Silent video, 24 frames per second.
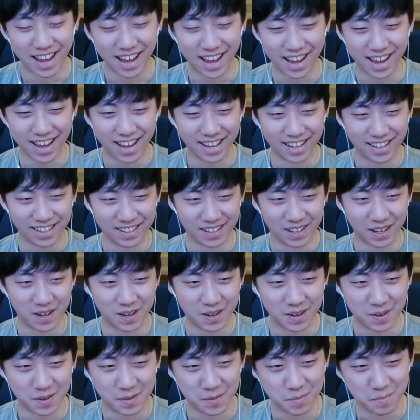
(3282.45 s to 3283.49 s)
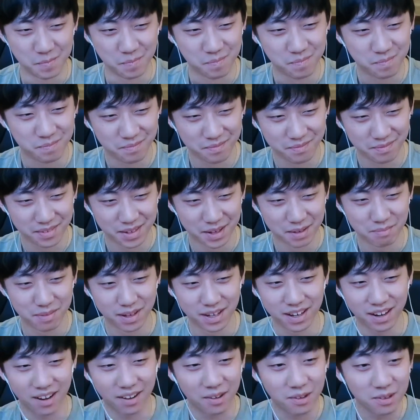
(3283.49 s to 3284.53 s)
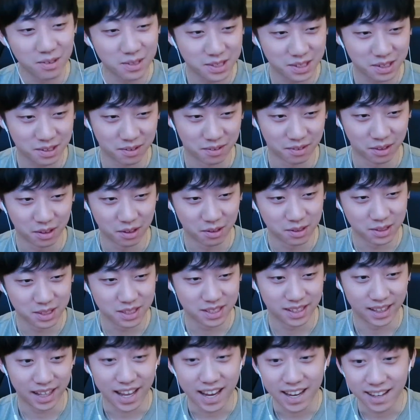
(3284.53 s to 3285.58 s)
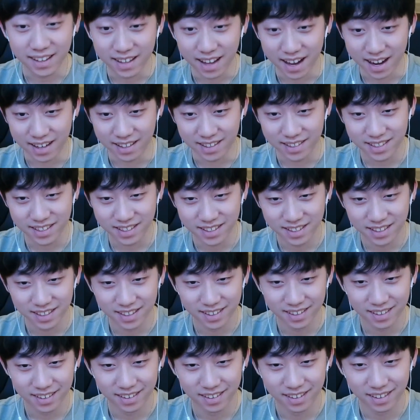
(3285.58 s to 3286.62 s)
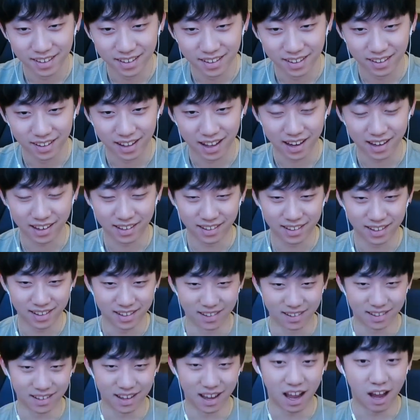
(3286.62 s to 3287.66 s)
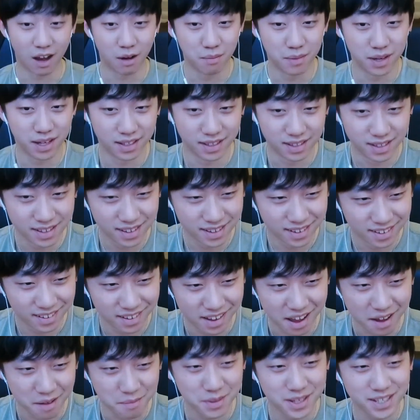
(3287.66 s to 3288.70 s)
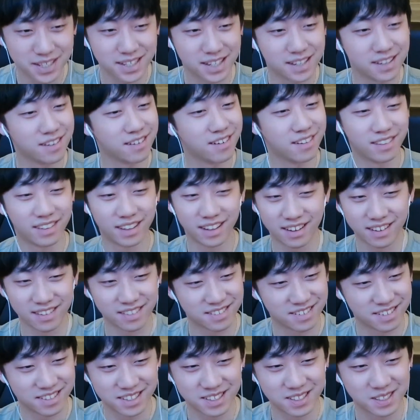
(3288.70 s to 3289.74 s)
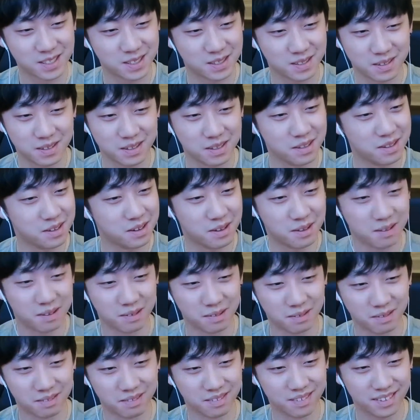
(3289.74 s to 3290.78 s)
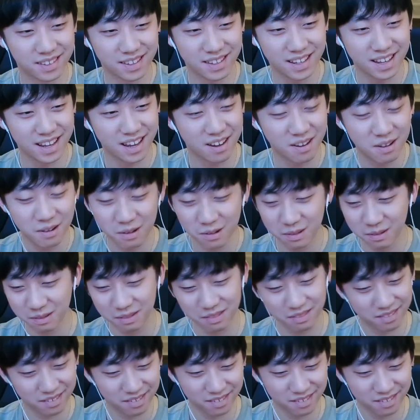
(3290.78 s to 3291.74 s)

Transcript: And but also those late nights, like the Almond Center, they just, they hold